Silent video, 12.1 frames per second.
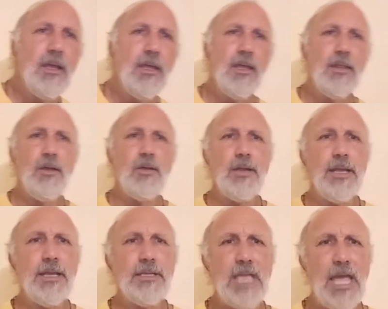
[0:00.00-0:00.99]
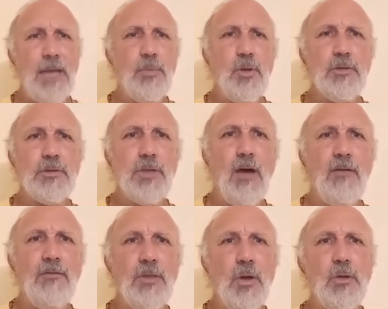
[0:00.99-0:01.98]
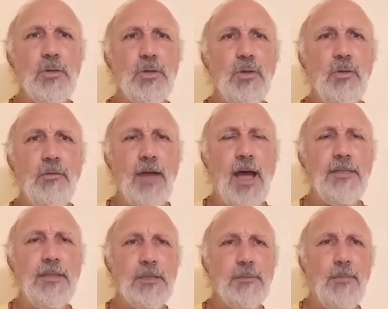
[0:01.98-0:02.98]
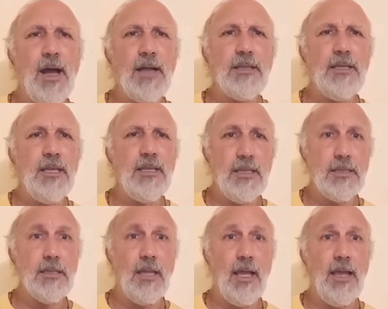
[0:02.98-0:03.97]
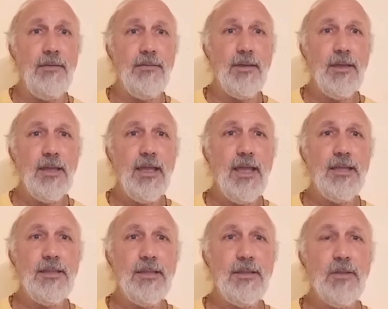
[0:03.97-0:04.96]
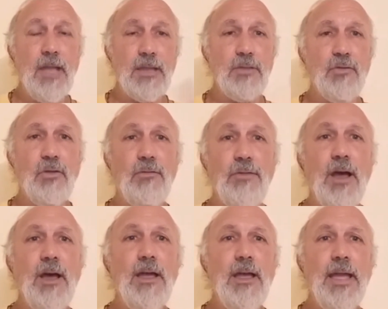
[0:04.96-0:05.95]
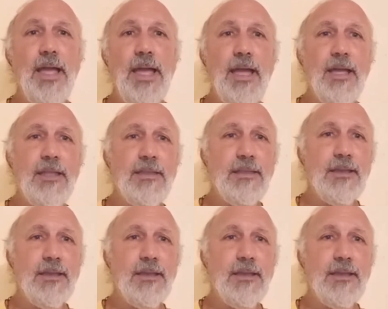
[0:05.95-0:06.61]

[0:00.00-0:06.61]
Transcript: There are examples of those who've got this bhakti in this life, and like Dhruva and